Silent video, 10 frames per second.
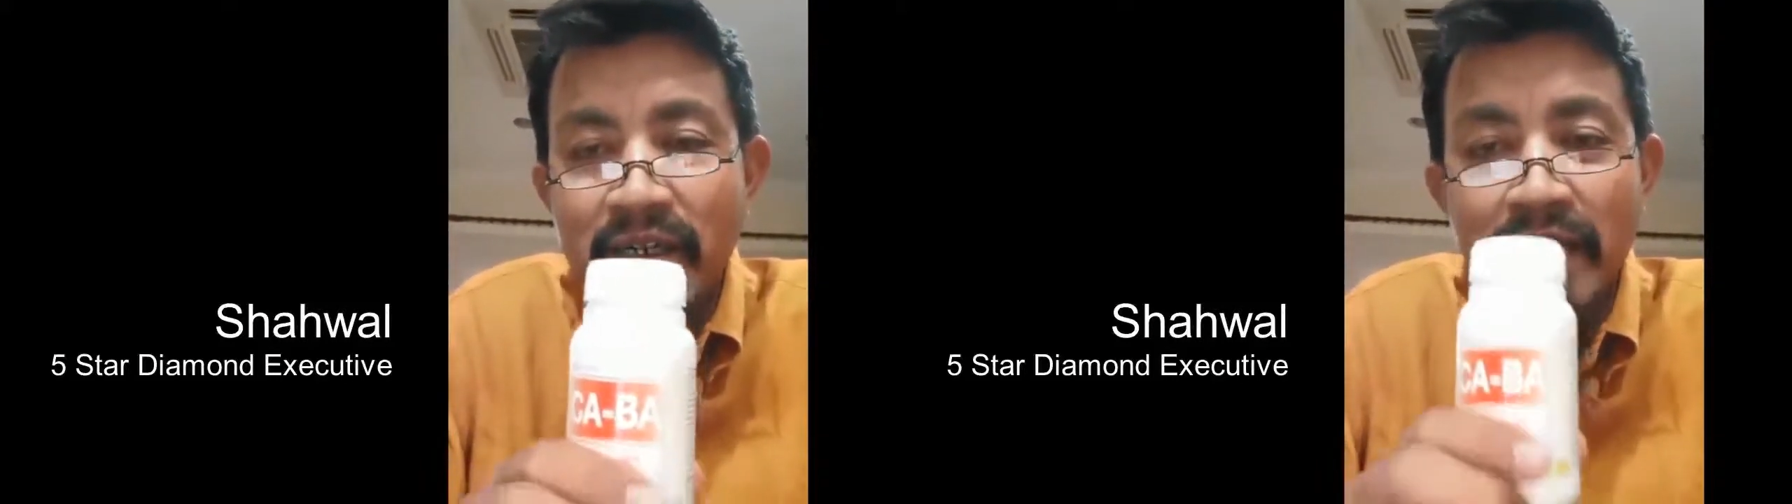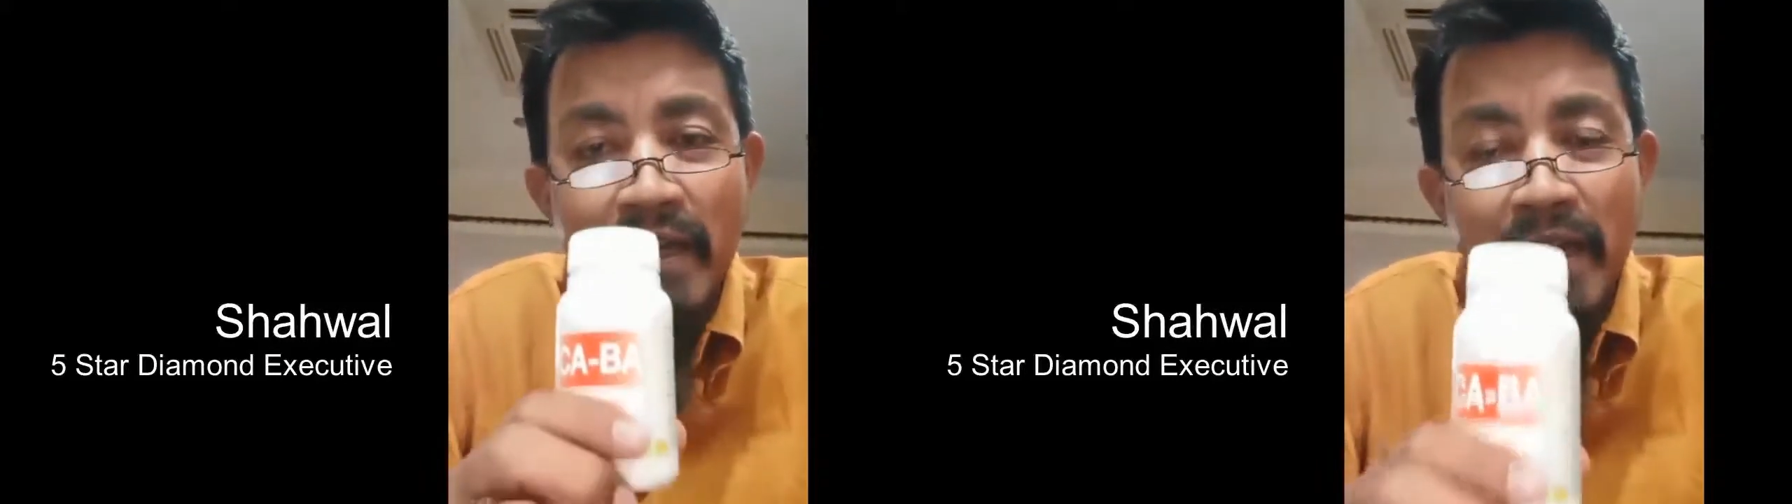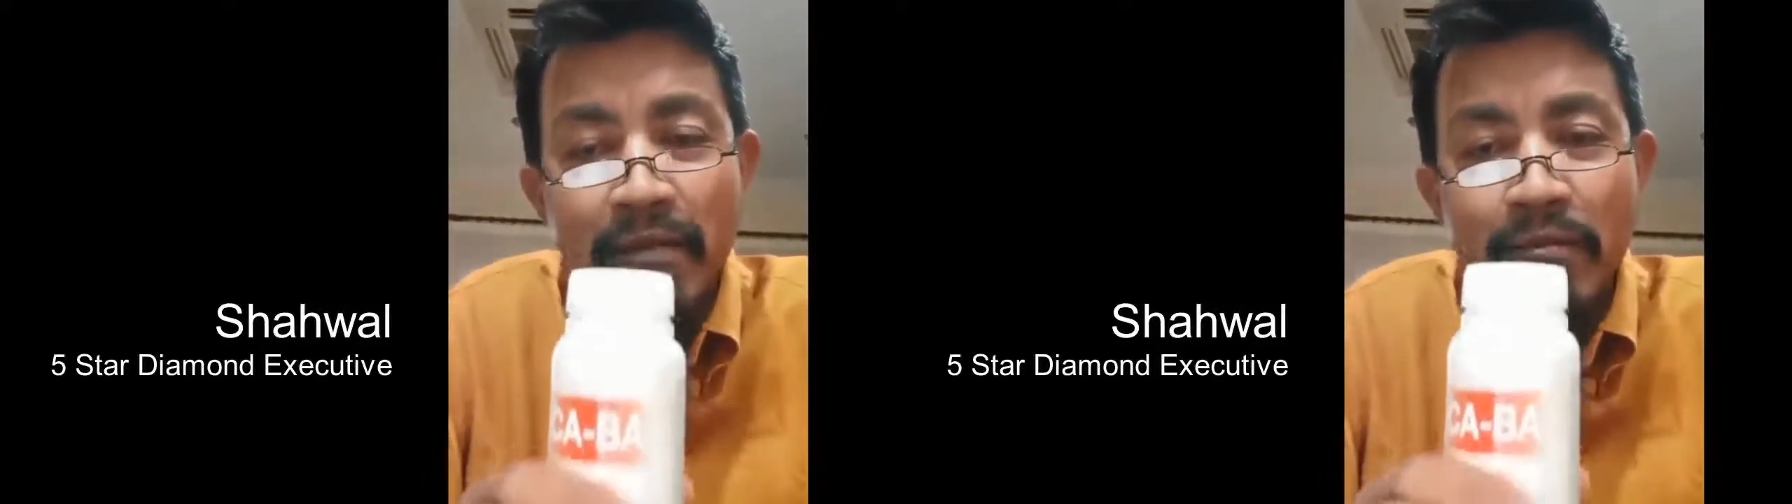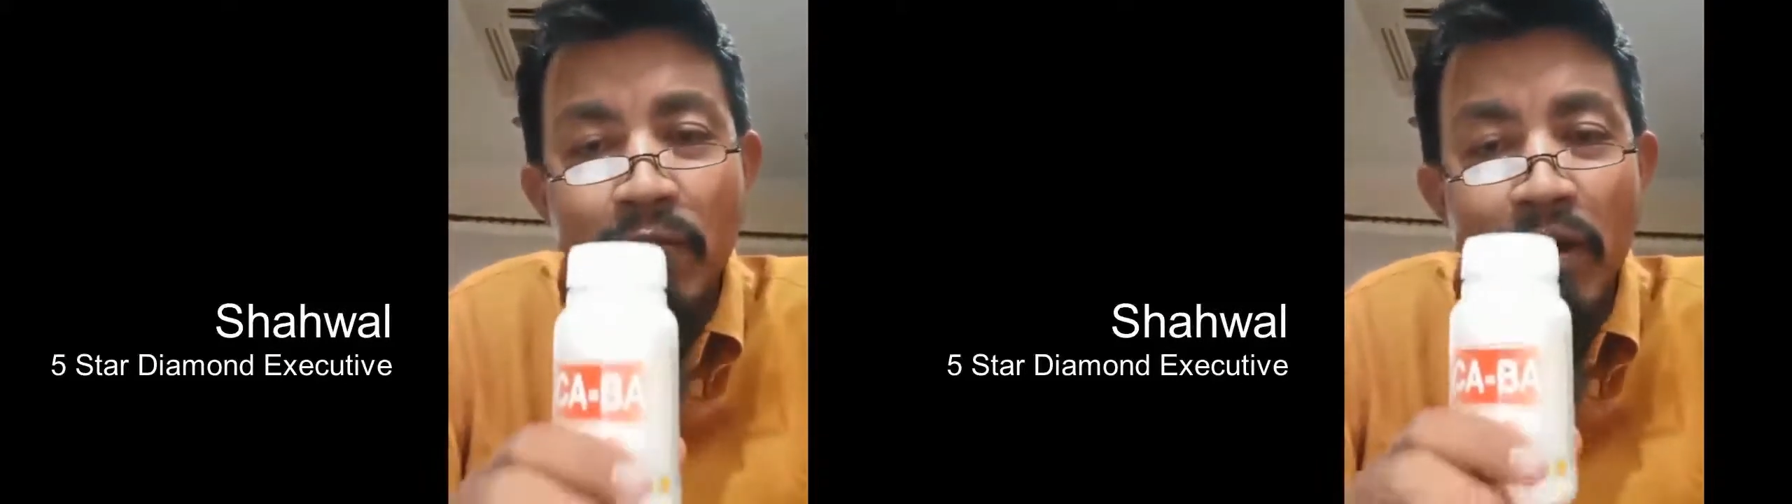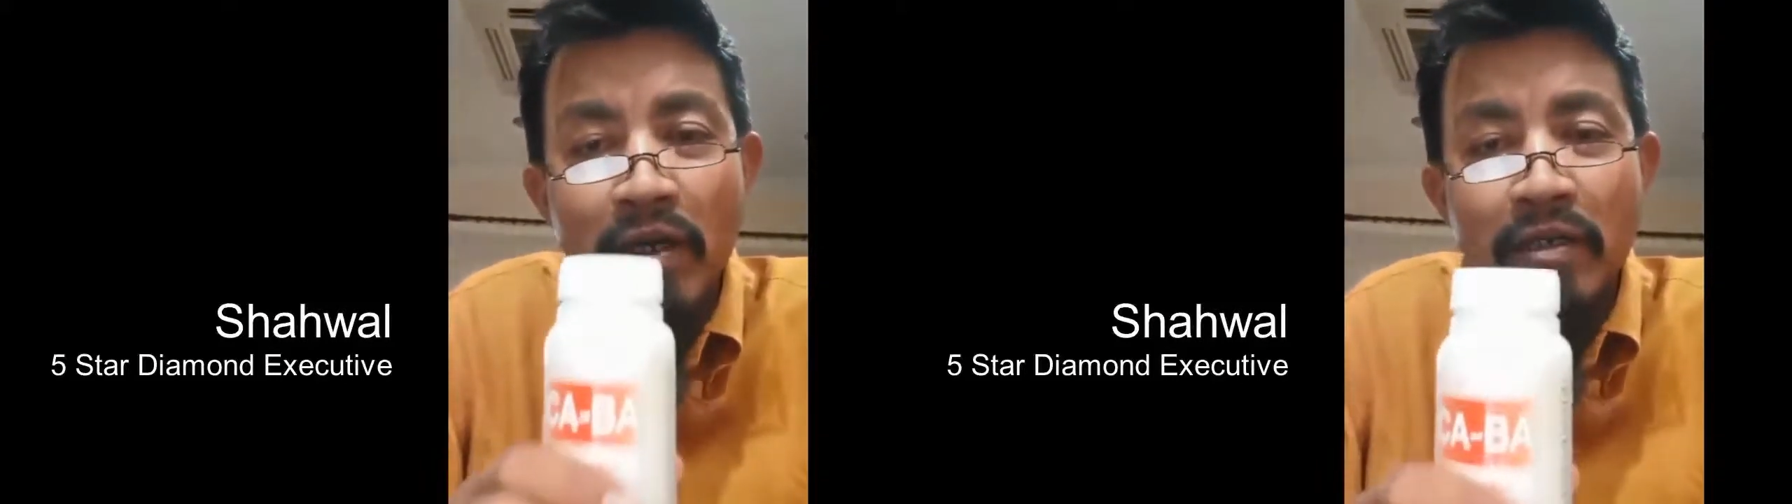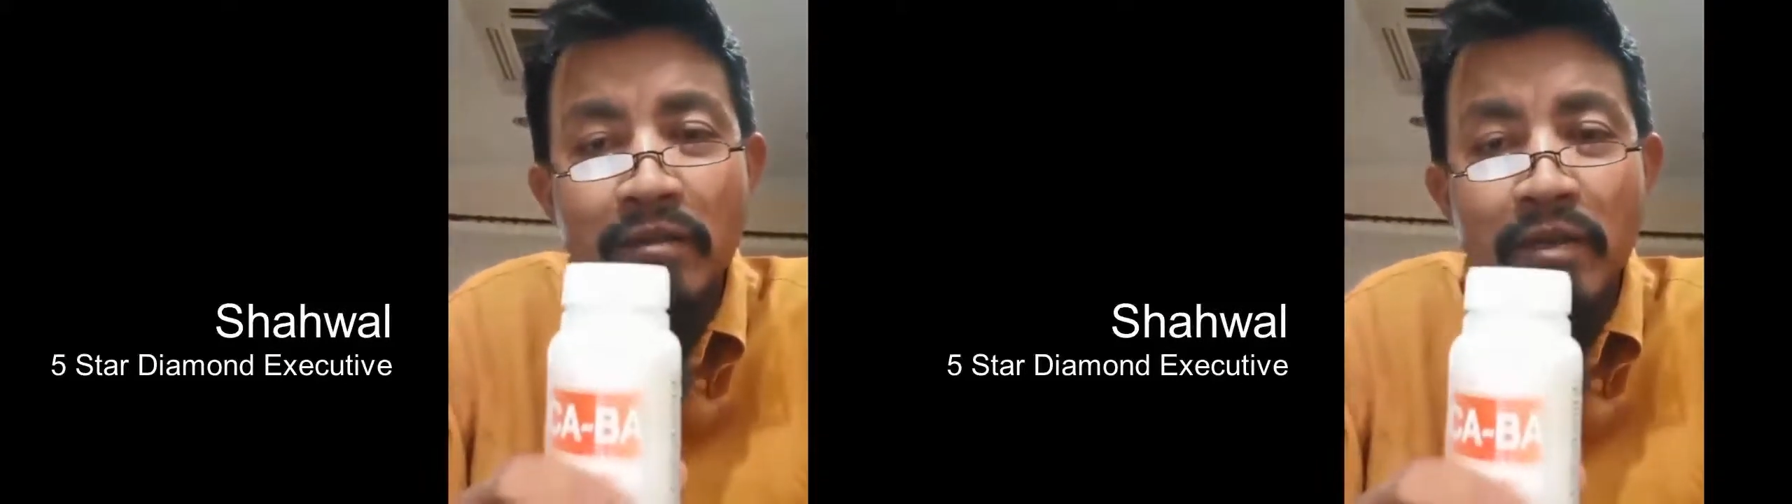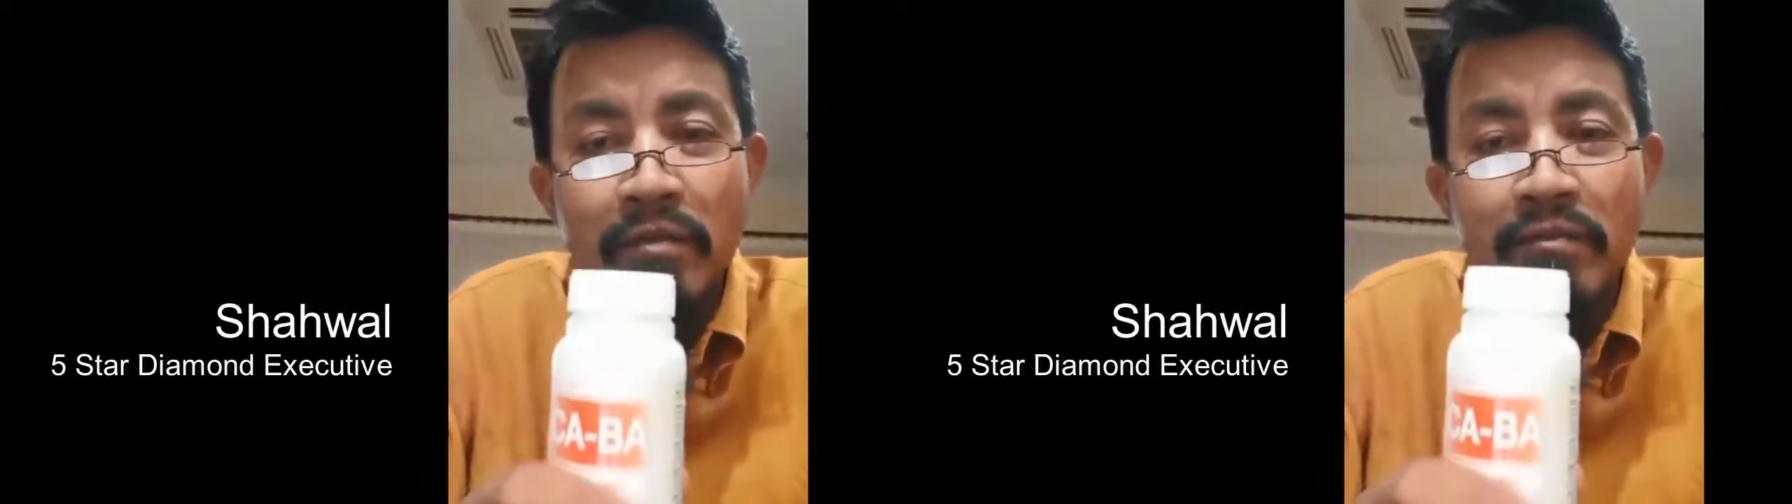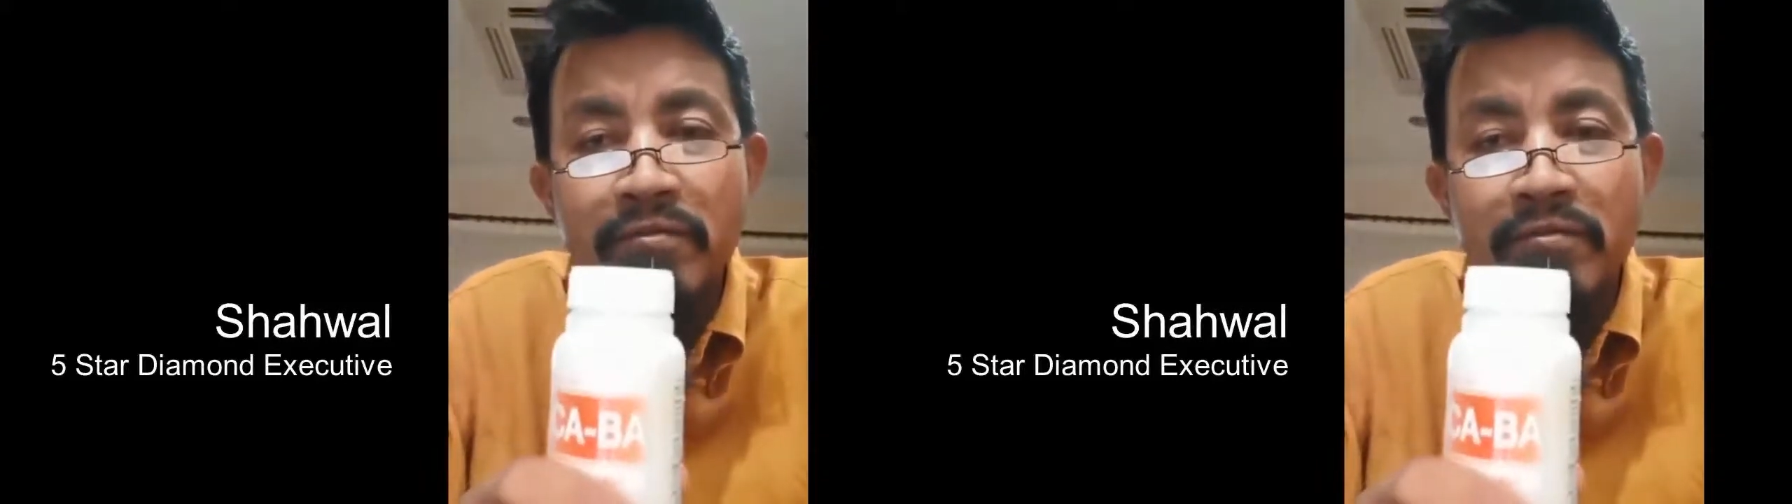I am one of the